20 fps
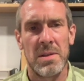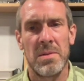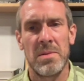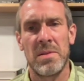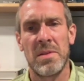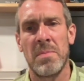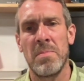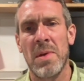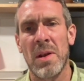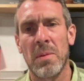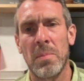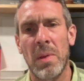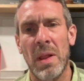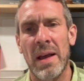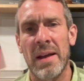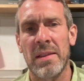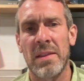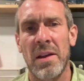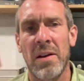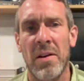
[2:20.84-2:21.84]
The middle
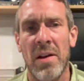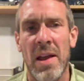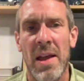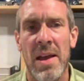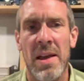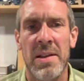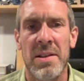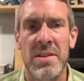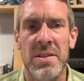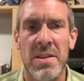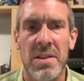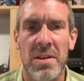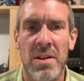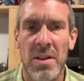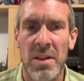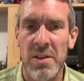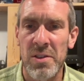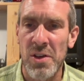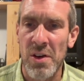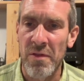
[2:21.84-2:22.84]
block there has
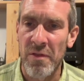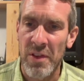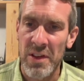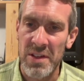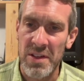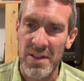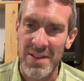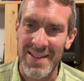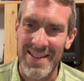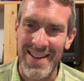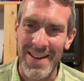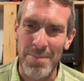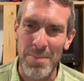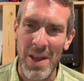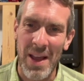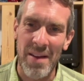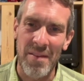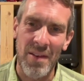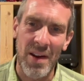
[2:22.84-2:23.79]
collision physics deep dive,